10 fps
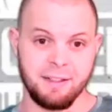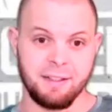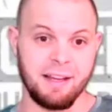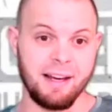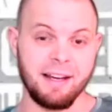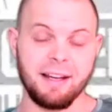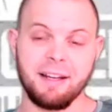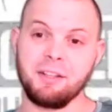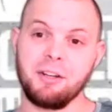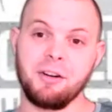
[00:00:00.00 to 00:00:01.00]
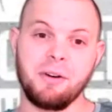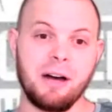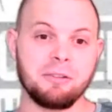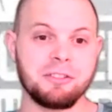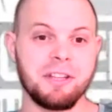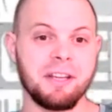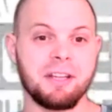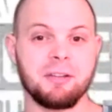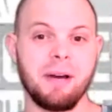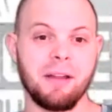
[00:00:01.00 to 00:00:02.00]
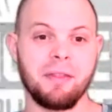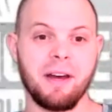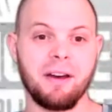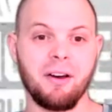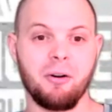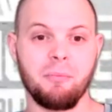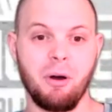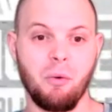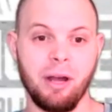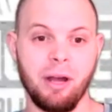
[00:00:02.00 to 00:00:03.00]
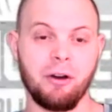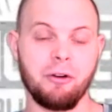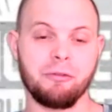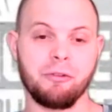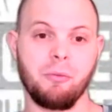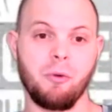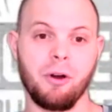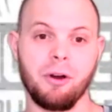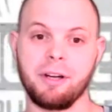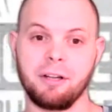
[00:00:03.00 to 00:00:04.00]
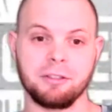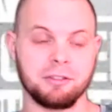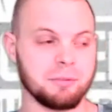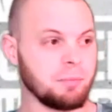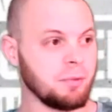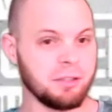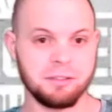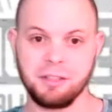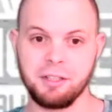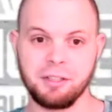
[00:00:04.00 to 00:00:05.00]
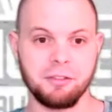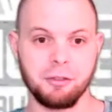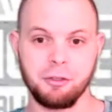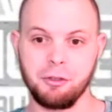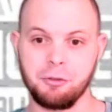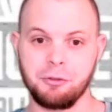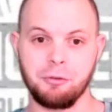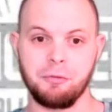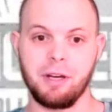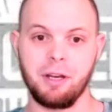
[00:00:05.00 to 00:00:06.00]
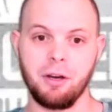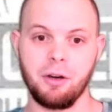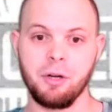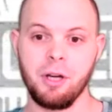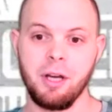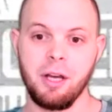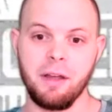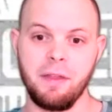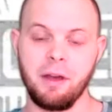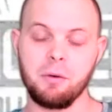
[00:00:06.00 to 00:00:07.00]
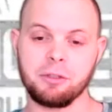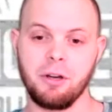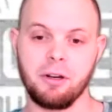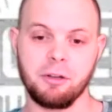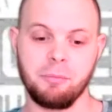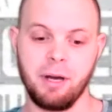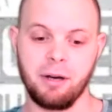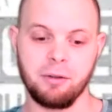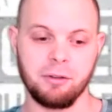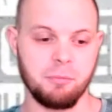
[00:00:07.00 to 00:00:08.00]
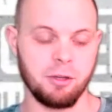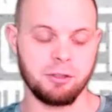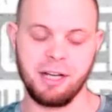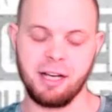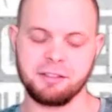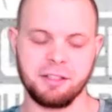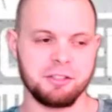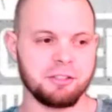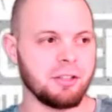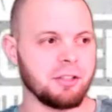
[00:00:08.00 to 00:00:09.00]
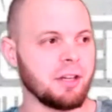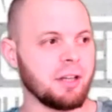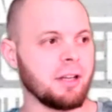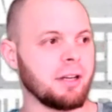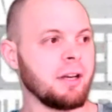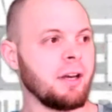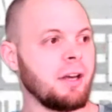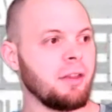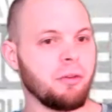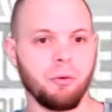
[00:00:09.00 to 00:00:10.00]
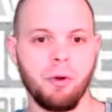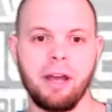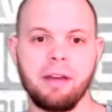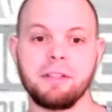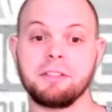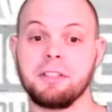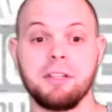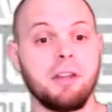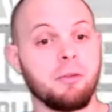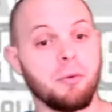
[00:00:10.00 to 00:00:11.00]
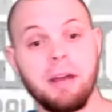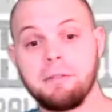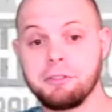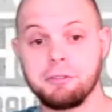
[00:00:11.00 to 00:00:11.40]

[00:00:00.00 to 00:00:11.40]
That you know, I was thinking about that on my way home from work. I was listening to a YouTube video and they were talking about Lamar Jackson. I just started thinking like the Ravens and, and the Ravens,